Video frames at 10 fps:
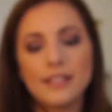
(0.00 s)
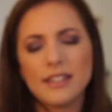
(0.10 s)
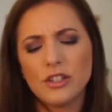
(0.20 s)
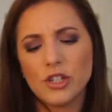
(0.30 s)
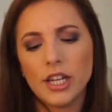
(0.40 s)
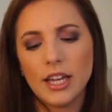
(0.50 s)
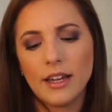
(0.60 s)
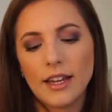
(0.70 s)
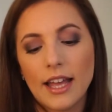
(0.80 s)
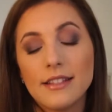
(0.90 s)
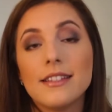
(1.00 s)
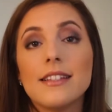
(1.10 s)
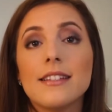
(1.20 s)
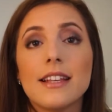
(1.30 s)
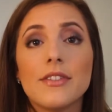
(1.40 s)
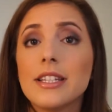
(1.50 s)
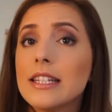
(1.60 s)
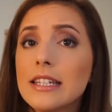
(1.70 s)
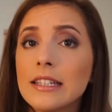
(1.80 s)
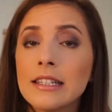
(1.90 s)
is in the shade
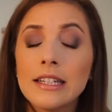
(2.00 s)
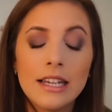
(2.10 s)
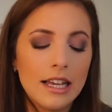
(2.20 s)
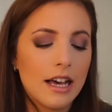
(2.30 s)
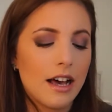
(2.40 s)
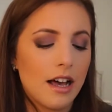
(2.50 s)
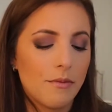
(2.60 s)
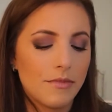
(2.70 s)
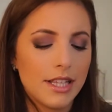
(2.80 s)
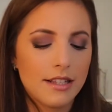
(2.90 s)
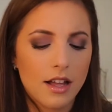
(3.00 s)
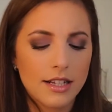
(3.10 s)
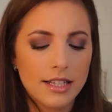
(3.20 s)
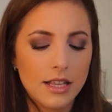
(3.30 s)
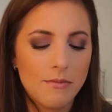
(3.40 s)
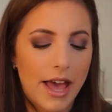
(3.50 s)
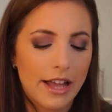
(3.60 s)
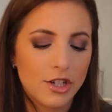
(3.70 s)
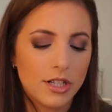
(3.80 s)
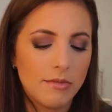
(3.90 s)
NC17. This honestly
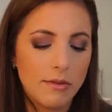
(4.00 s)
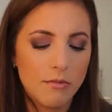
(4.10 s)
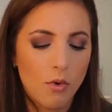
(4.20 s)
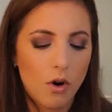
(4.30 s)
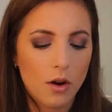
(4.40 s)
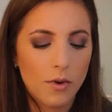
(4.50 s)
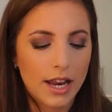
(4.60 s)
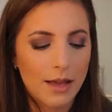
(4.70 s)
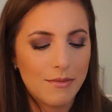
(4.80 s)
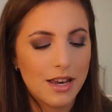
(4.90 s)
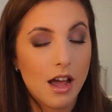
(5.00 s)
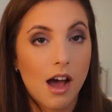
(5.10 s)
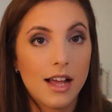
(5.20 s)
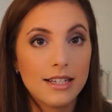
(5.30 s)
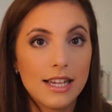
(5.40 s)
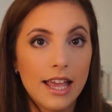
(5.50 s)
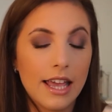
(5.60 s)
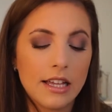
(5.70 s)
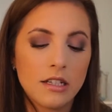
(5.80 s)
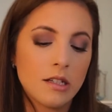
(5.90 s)
matches me more when I'm not
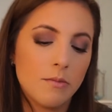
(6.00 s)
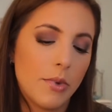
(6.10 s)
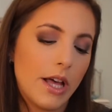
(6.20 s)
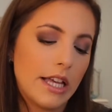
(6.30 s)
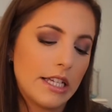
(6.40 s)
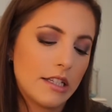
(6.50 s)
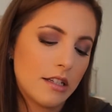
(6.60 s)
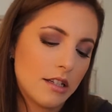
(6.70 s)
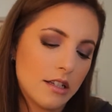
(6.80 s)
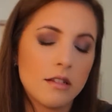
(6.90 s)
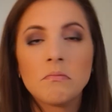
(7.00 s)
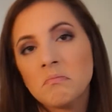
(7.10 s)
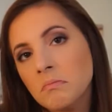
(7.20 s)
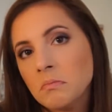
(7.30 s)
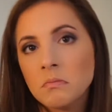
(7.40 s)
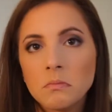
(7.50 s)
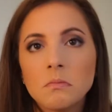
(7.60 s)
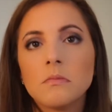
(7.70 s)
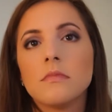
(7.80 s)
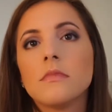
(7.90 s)
tan, but
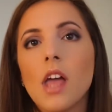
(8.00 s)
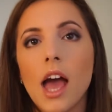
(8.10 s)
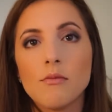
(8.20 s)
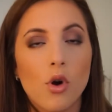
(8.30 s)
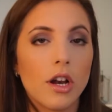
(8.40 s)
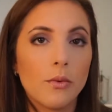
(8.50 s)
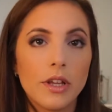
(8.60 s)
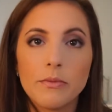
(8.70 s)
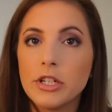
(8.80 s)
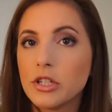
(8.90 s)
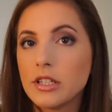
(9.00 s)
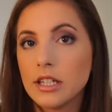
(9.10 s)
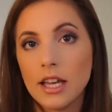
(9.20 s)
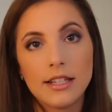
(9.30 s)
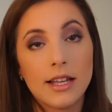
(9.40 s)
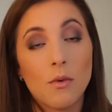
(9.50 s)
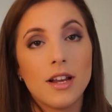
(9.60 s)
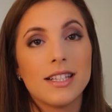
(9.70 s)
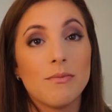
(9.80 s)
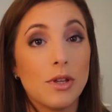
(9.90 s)
I brought it with me just in case I
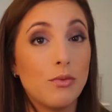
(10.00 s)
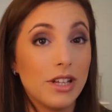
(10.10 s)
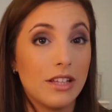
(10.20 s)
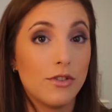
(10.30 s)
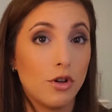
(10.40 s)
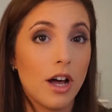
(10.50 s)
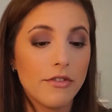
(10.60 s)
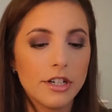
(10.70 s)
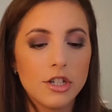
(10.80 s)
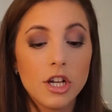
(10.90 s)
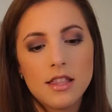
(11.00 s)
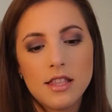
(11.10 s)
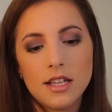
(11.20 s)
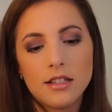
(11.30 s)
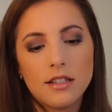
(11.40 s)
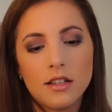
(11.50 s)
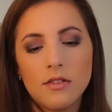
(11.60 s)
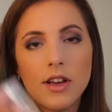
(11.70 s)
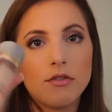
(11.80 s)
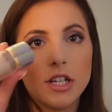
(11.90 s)
wanted something really full coverage. This
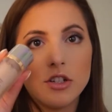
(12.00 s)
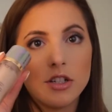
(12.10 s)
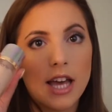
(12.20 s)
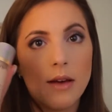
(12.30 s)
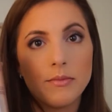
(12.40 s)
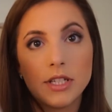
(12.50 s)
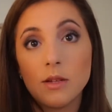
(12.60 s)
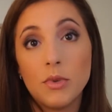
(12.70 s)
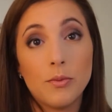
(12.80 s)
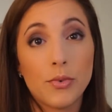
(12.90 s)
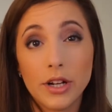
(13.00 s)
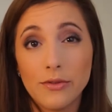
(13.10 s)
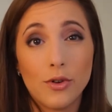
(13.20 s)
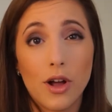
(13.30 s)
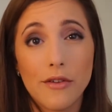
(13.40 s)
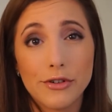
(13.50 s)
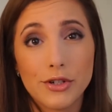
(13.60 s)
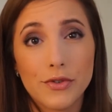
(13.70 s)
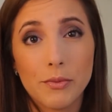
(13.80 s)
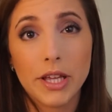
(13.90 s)
foundation happened to be pretty full
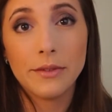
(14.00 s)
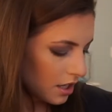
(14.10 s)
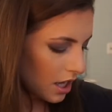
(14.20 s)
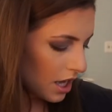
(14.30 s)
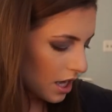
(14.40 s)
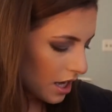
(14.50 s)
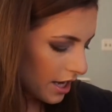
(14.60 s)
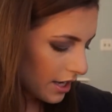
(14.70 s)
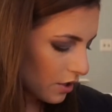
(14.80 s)
coverage for me. I